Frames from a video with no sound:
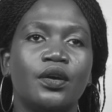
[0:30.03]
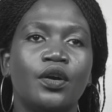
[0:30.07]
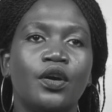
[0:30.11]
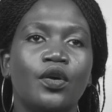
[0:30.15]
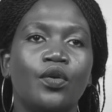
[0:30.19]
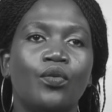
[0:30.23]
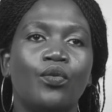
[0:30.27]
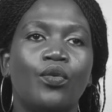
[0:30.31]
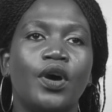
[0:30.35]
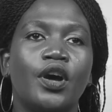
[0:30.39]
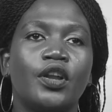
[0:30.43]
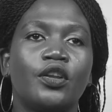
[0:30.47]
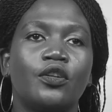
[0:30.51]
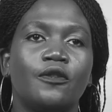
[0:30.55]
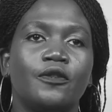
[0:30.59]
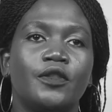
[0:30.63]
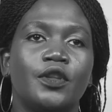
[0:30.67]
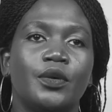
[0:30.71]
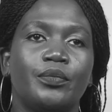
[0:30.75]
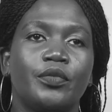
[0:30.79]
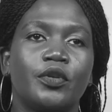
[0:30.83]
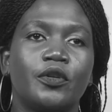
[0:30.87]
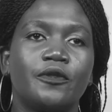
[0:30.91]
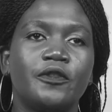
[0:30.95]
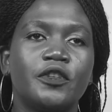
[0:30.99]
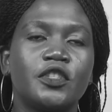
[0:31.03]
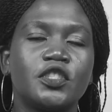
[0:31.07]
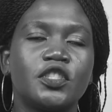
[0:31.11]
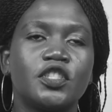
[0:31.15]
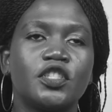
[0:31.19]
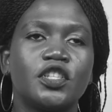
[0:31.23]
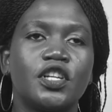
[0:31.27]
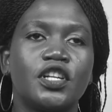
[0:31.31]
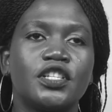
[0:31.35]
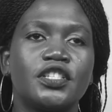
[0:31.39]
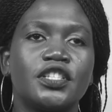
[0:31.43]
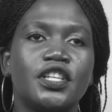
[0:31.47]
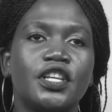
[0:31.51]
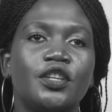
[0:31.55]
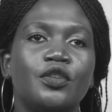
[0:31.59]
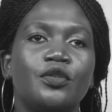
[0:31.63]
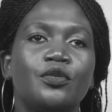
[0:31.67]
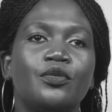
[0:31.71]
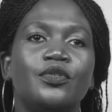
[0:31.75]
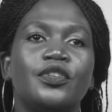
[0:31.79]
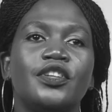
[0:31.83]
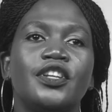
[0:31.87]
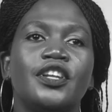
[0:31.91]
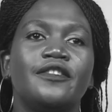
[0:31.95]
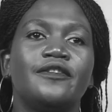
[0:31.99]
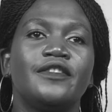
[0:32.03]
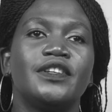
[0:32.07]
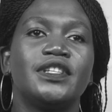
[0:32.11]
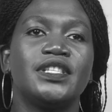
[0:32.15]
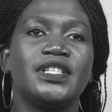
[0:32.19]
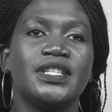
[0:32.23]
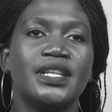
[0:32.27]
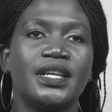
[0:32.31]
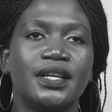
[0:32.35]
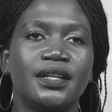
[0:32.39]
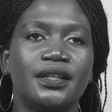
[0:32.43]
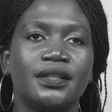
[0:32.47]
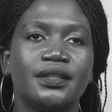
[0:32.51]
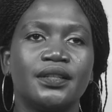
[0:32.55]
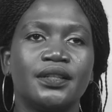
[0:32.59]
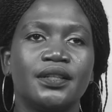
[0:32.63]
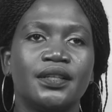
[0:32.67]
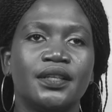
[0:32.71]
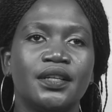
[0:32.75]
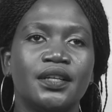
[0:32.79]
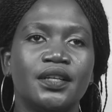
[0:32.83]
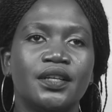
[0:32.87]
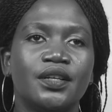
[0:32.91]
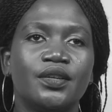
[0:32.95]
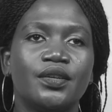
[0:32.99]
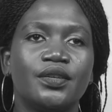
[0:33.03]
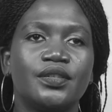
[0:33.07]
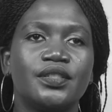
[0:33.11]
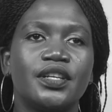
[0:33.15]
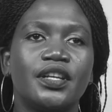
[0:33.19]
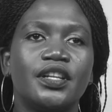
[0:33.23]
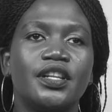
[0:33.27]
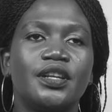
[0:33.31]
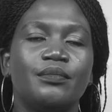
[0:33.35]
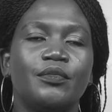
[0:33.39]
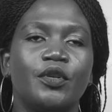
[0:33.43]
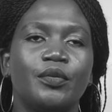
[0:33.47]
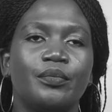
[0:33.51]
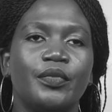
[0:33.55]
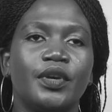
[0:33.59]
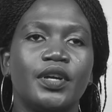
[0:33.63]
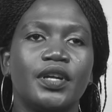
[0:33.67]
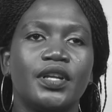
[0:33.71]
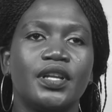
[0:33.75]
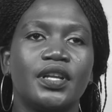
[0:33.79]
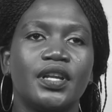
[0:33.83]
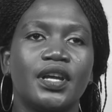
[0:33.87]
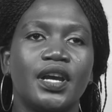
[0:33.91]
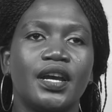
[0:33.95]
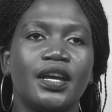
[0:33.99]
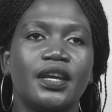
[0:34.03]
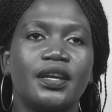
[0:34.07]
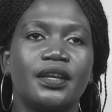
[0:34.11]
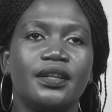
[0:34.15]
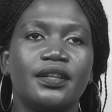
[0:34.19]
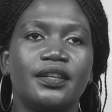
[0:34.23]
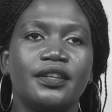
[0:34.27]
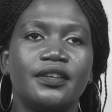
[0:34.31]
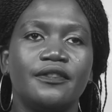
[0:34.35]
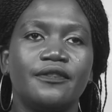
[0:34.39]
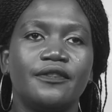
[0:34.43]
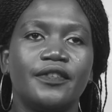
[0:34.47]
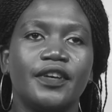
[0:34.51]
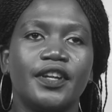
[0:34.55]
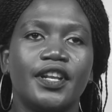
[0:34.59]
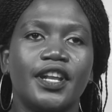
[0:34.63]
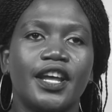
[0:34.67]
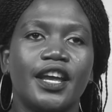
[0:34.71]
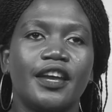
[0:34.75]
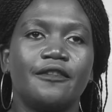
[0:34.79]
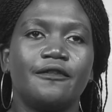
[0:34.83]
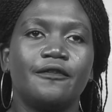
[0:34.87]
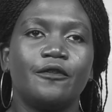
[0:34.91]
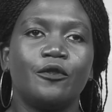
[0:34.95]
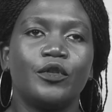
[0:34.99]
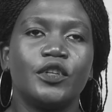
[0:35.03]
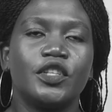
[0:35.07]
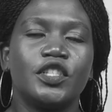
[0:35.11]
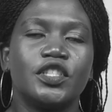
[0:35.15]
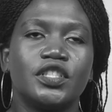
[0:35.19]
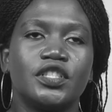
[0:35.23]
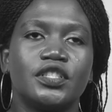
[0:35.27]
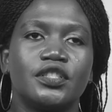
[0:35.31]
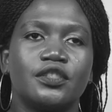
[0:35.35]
one of the professionals, and you will never tell, because at the moment I live a life which is